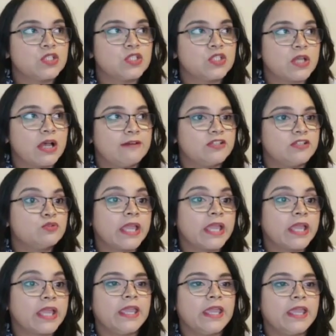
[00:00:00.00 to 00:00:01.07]
So after
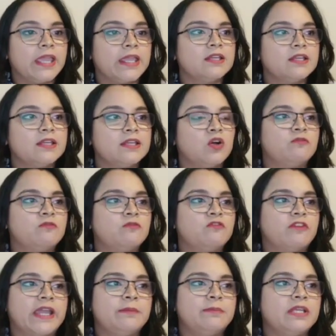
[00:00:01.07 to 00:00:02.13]
rook a8, now
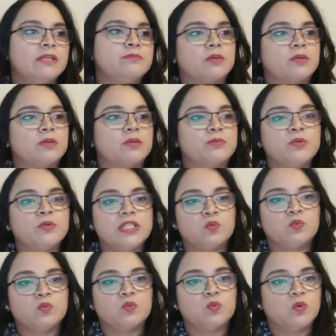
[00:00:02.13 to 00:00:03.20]
white played bishop to
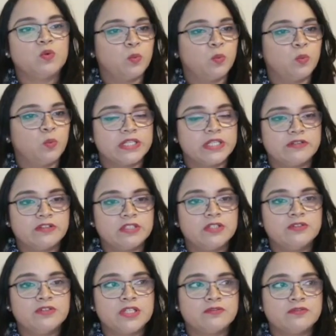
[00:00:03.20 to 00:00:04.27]
e2. Whatever
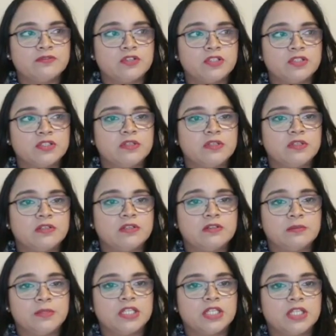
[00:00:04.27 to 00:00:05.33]
the reason for the
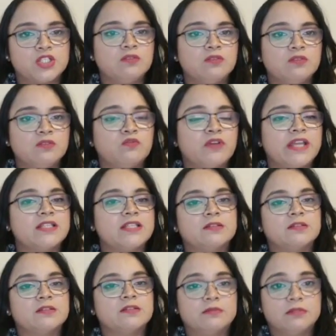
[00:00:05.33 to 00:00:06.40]
repetition, white
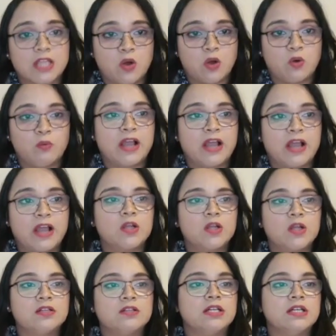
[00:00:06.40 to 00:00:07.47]
is now back
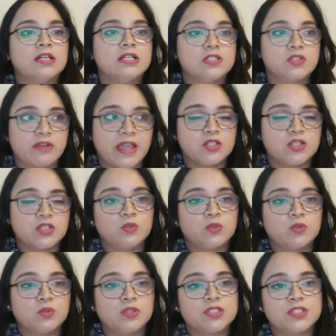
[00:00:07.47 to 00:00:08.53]
on track
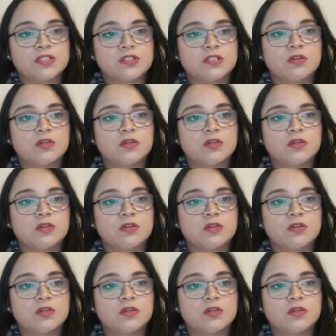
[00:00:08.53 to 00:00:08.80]
towards